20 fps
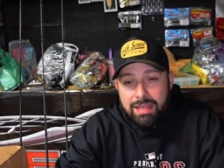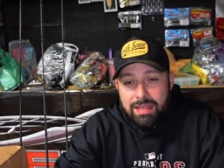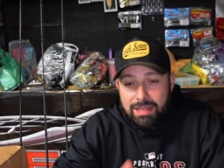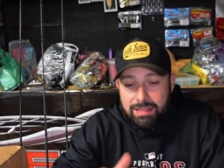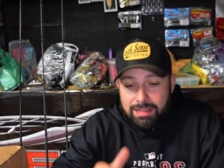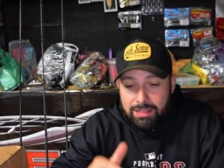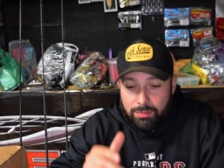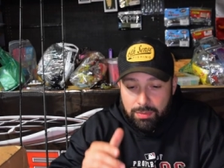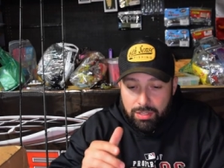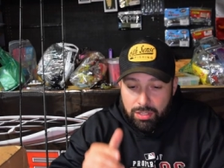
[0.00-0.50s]

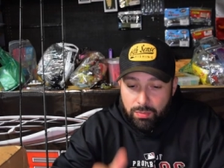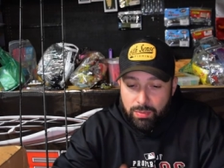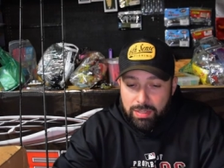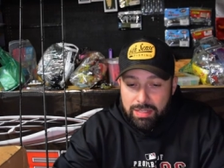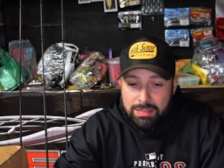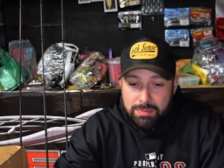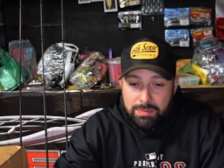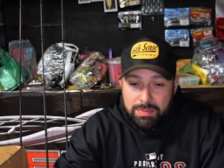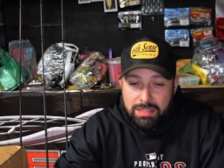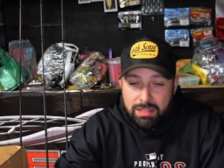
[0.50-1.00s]
then we're gonna rig
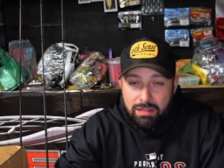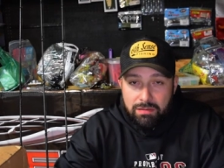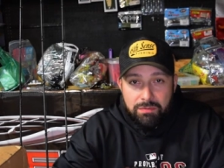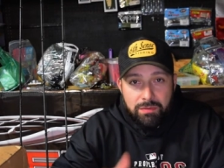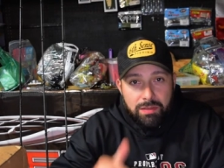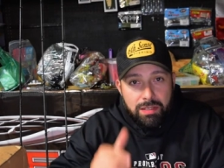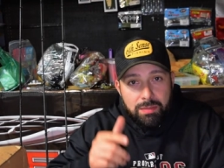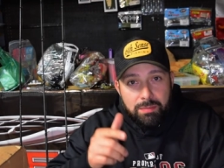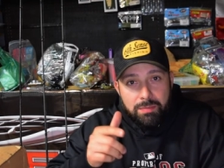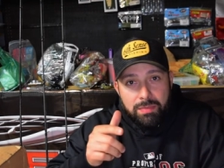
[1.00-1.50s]
some stuff
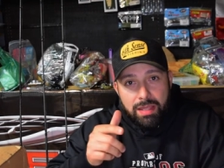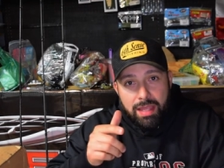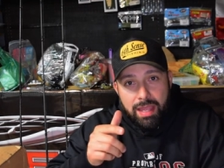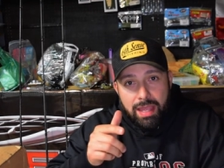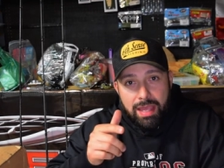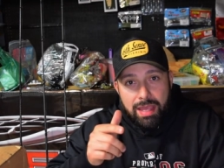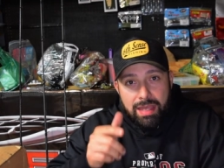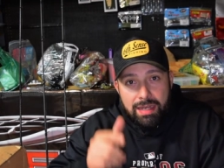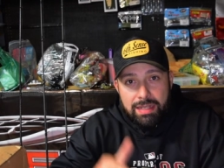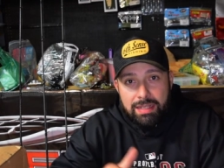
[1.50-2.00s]
up
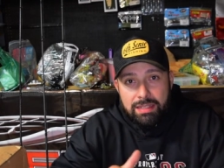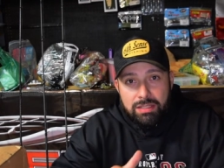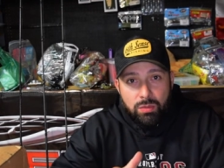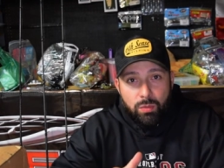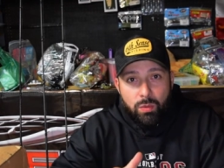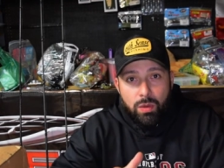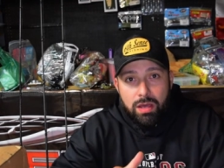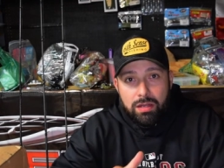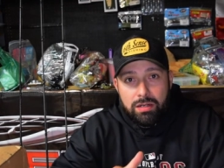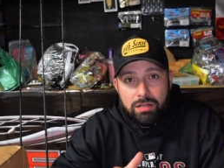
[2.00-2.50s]
and hit the
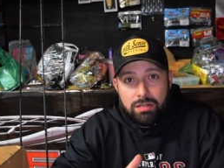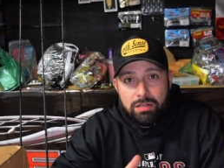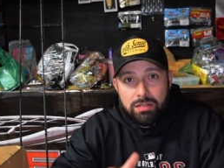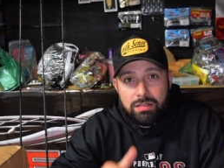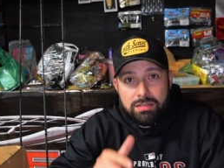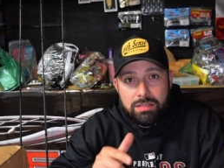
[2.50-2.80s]
water